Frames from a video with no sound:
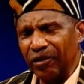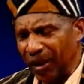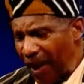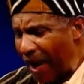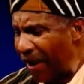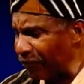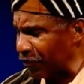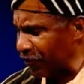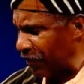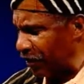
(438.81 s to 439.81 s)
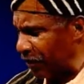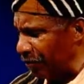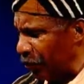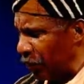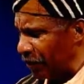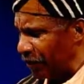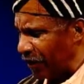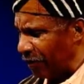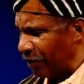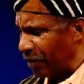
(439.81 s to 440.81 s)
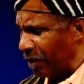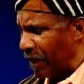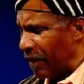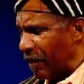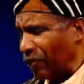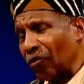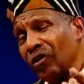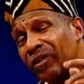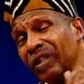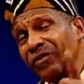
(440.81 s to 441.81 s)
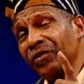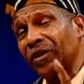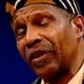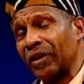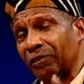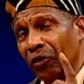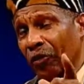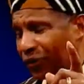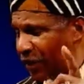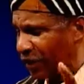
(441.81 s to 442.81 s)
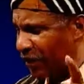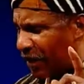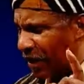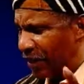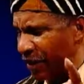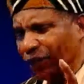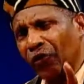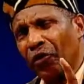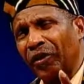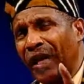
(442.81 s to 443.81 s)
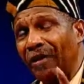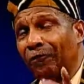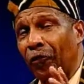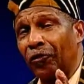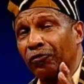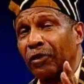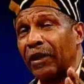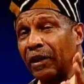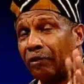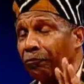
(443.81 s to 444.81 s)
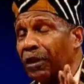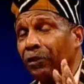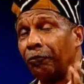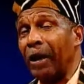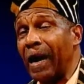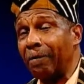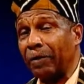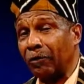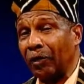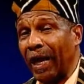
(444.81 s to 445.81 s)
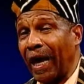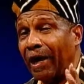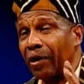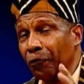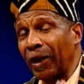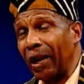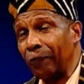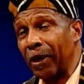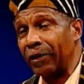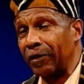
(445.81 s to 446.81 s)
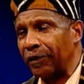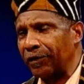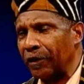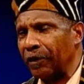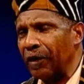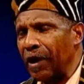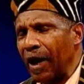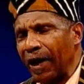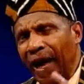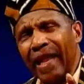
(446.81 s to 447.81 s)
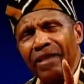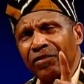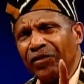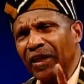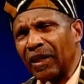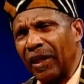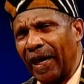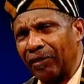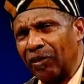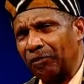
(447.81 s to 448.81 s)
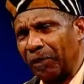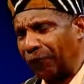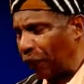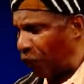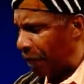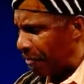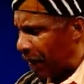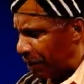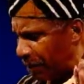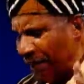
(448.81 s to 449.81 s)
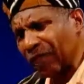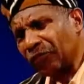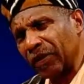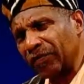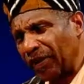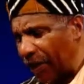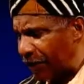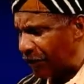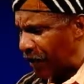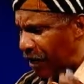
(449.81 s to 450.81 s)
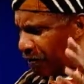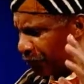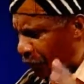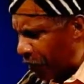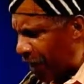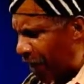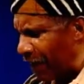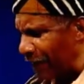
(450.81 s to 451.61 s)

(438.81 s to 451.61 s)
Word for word: You have to see the importance of it. So look, listen to this, because this this thirty-eighth verse really really grabbed me when I when I read this, and and I didn't see it like this before. But here's what it says: pray